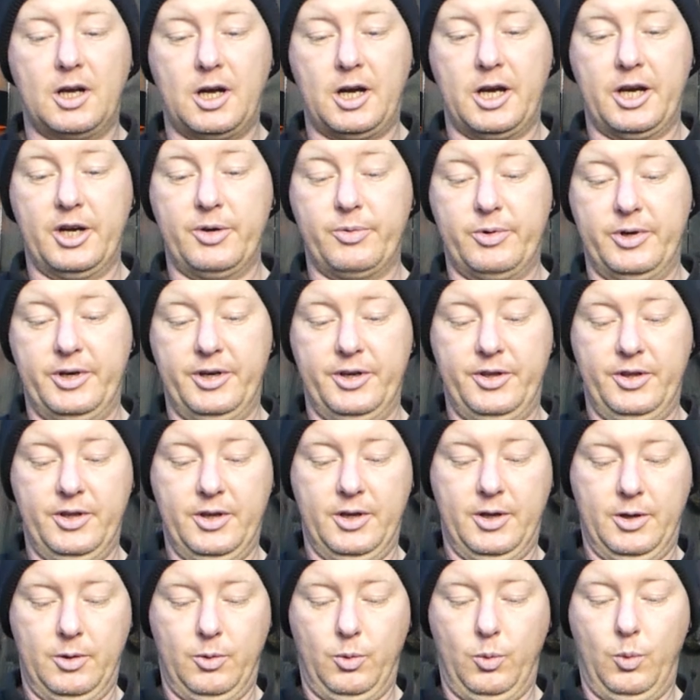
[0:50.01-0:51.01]
iron
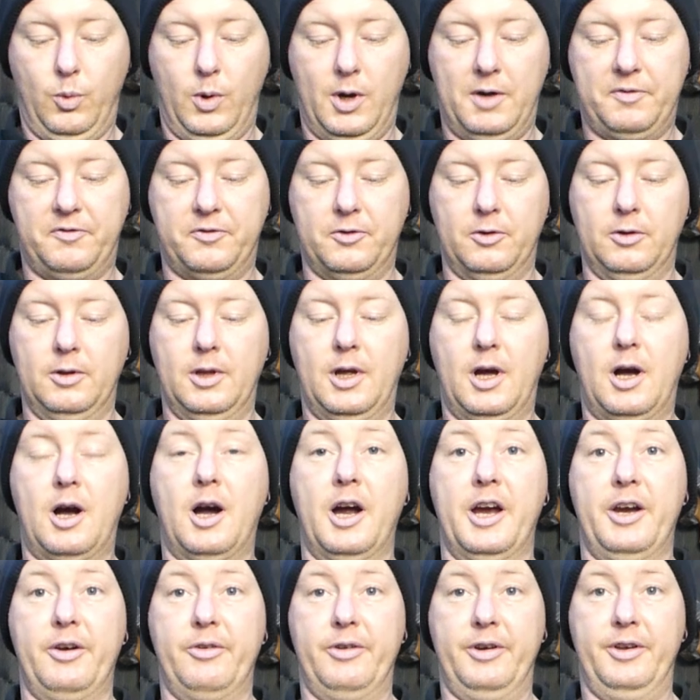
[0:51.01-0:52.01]
waffle
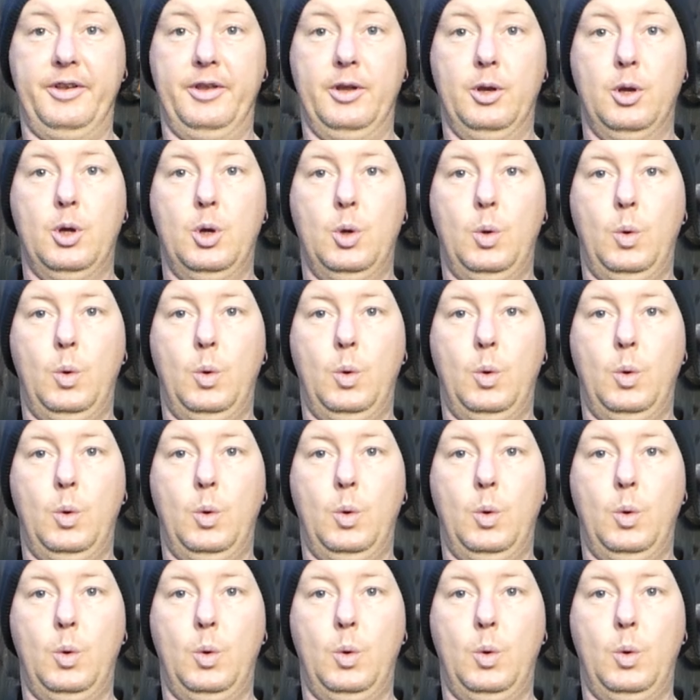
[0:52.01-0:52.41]
iron.